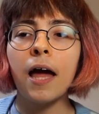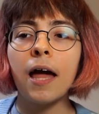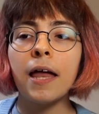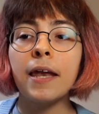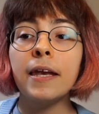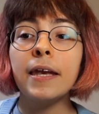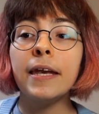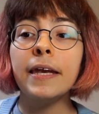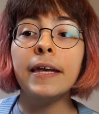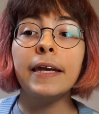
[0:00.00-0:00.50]

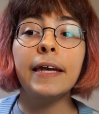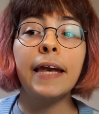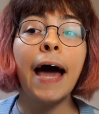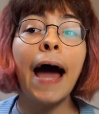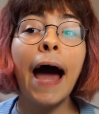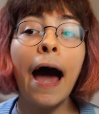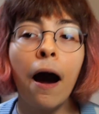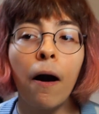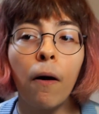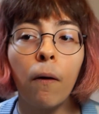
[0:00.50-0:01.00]
And
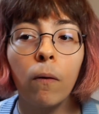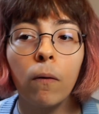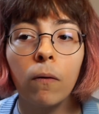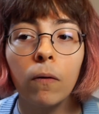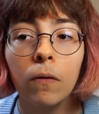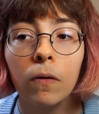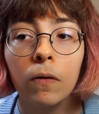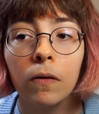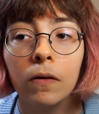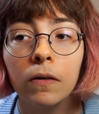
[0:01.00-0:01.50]
now,
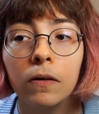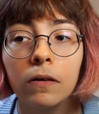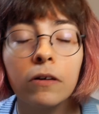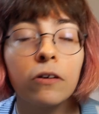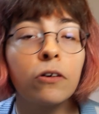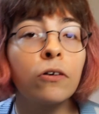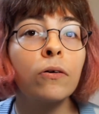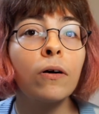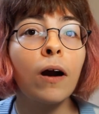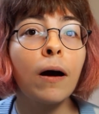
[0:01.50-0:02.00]

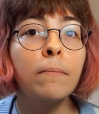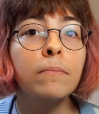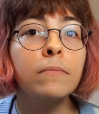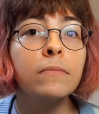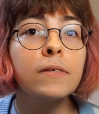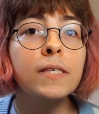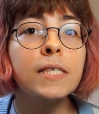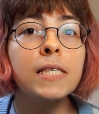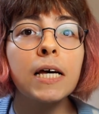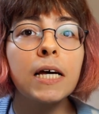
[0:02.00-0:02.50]

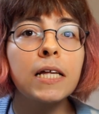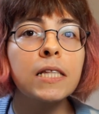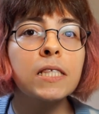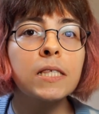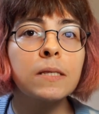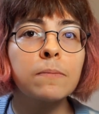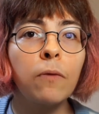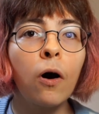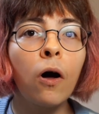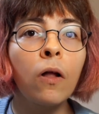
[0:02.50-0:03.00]
crumbs and
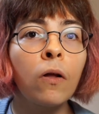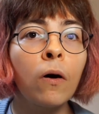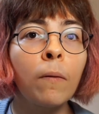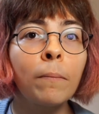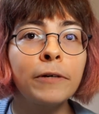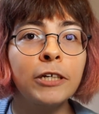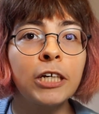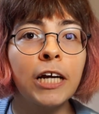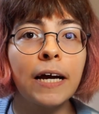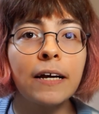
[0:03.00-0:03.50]
small
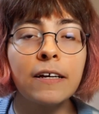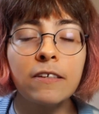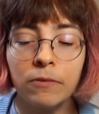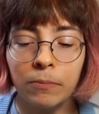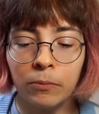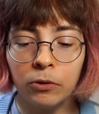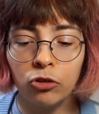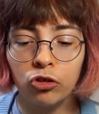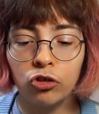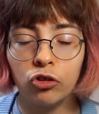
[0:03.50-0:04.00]

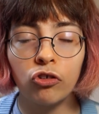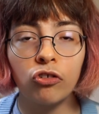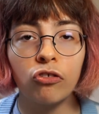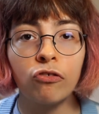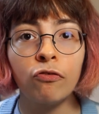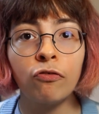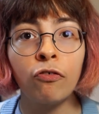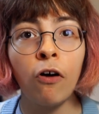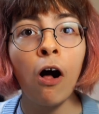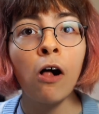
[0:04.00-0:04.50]
objects will just
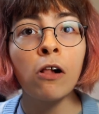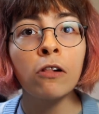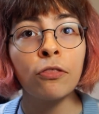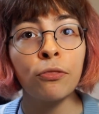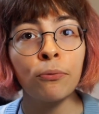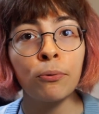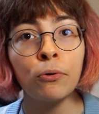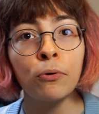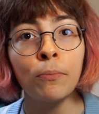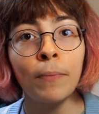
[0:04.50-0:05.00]
fall
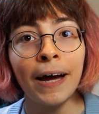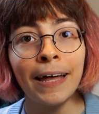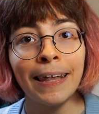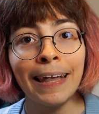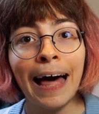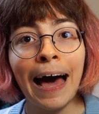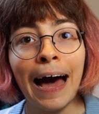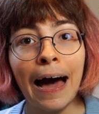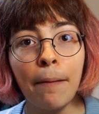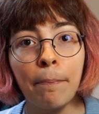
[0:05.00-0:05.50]
through my
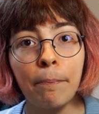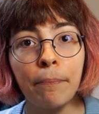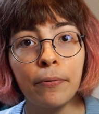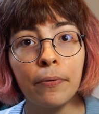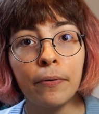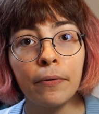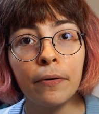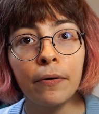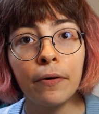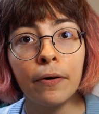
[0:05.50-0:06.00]
lap
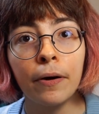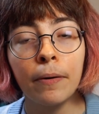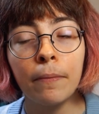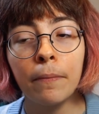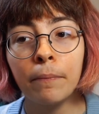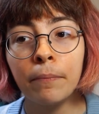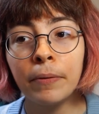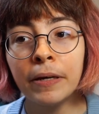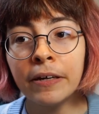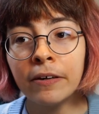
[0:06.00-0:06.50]

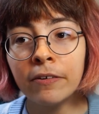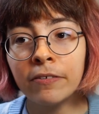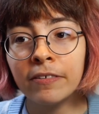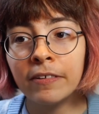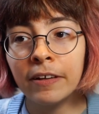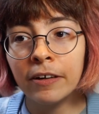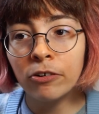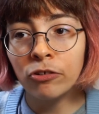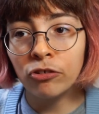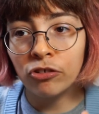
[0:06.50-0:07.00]
because
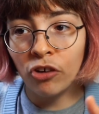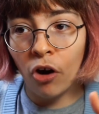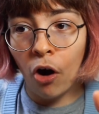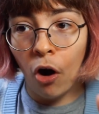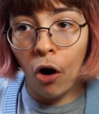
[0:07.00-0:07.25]
there's a